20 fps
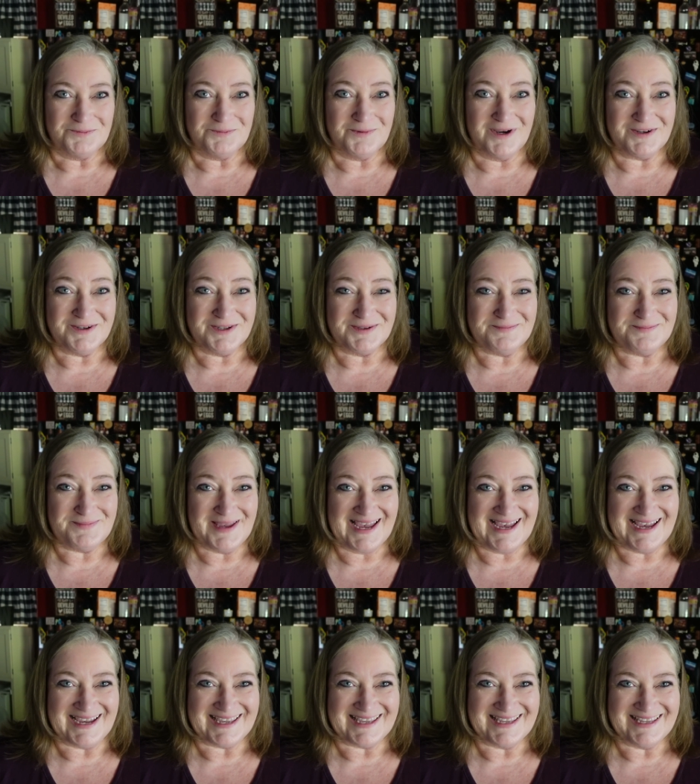Welcome
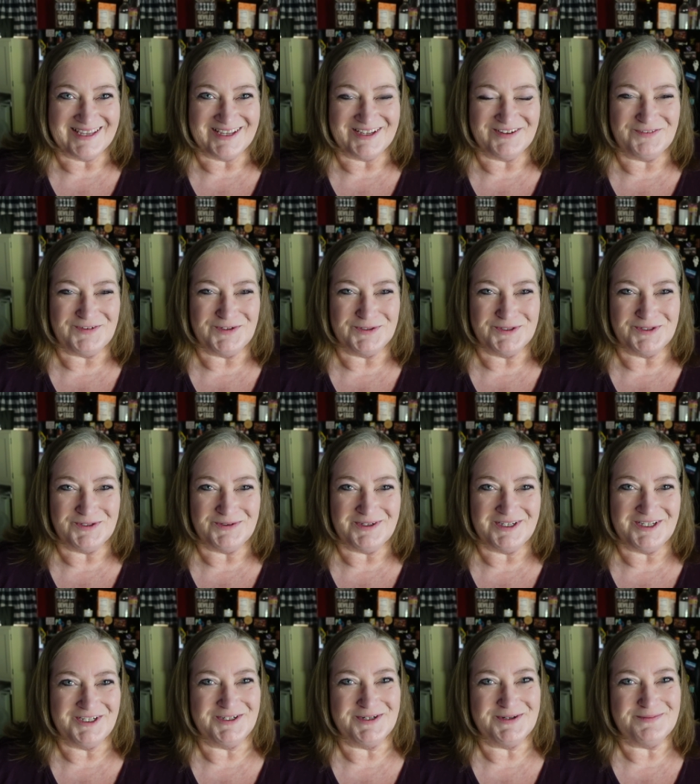back. If you're new
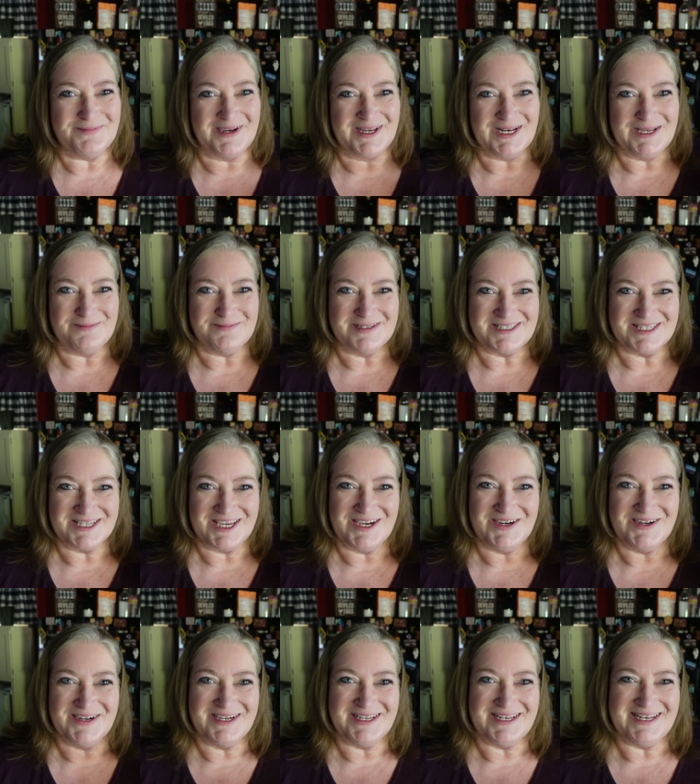here, my name is
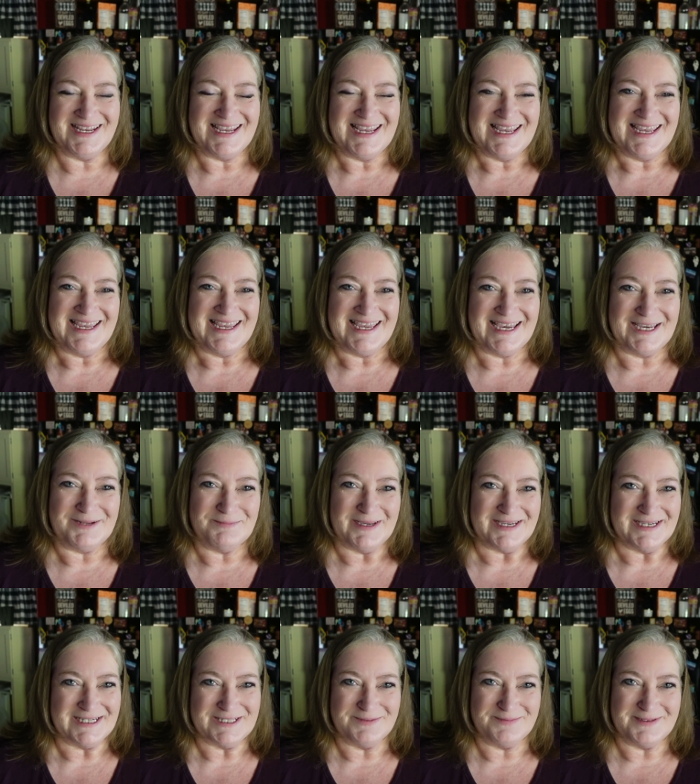Karyn and my
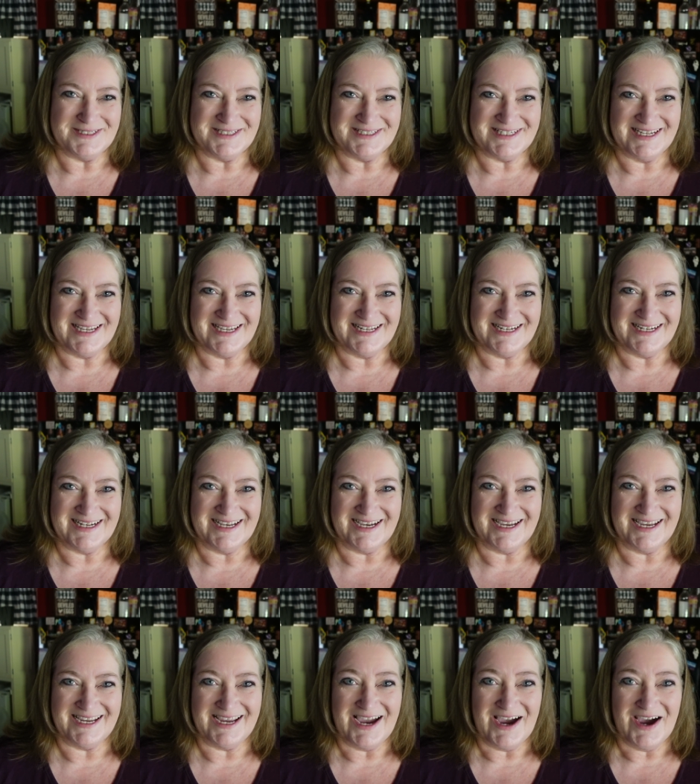husband Dan and
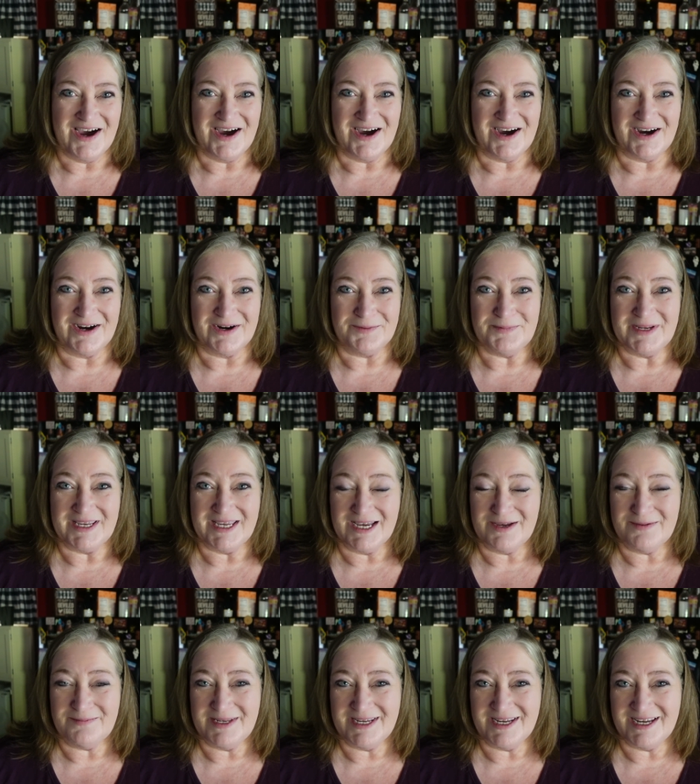I are
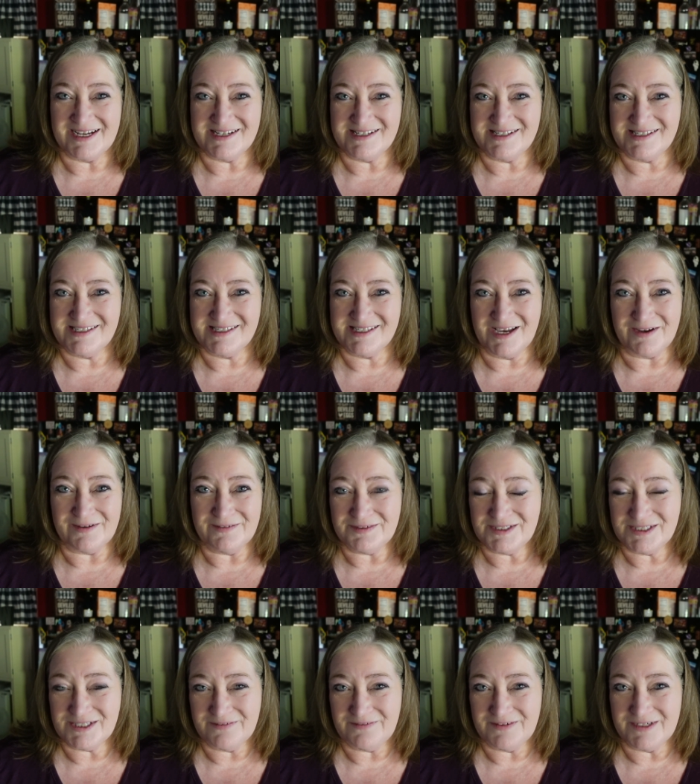becoming as
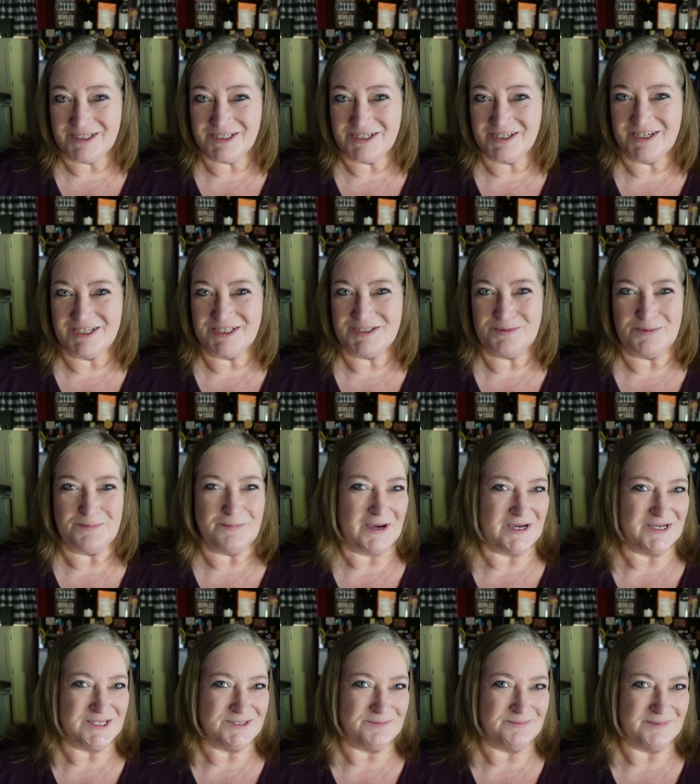self-sufficient as we
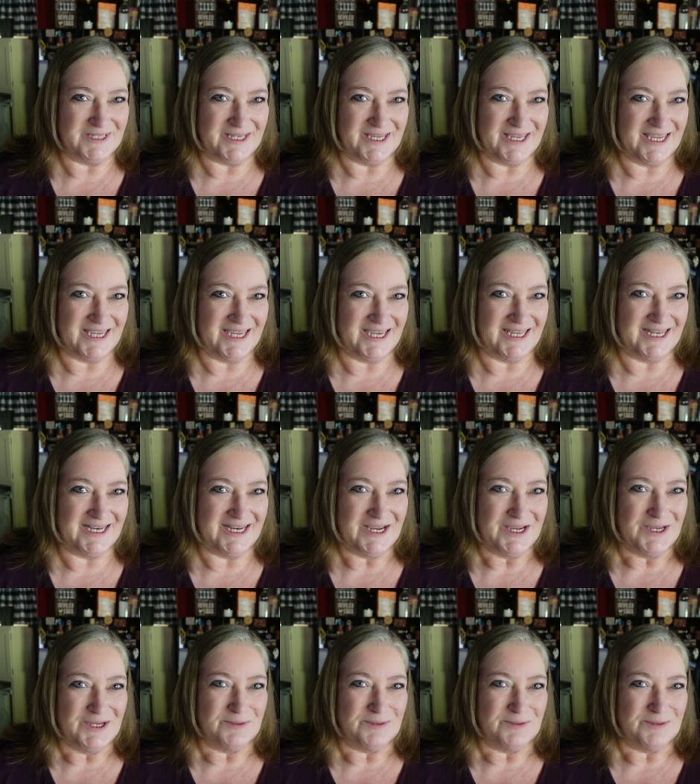possibly can